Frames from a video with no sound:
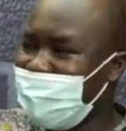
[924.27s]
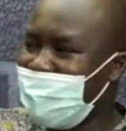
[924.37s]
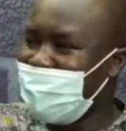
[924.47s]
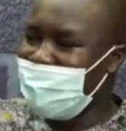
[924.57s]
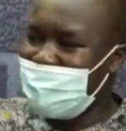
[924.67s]

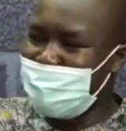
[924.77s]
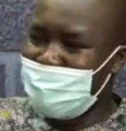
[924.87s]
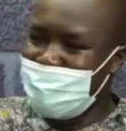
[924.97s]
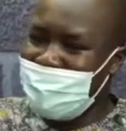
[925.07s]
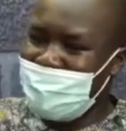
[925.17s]
And therefore,
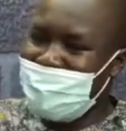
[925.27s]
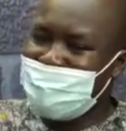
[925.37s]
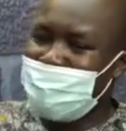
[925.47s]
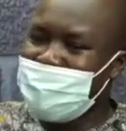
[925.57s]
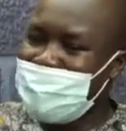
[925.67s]
the
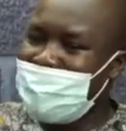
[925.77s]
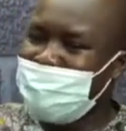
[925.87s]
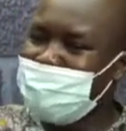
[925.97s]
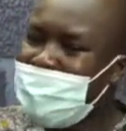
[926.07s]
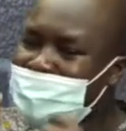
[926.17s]
assumption is that
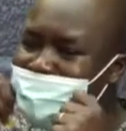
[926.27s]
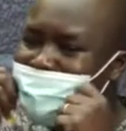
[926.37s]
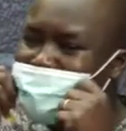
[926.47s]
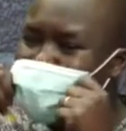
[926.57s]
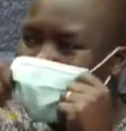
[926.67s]
once
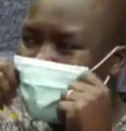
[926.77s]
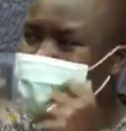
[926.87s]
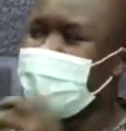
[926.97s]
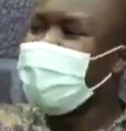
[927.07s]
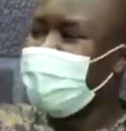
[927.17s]
you marry,
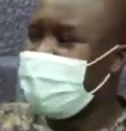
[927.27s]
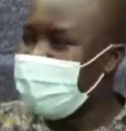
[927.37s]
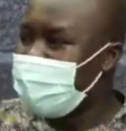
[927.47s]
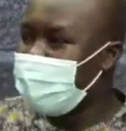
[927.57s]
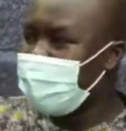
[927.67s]
it
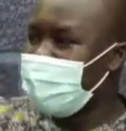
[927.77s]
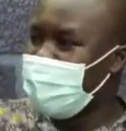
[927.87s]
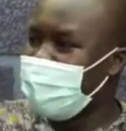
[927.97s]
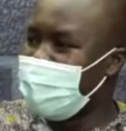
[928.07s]
must be seen.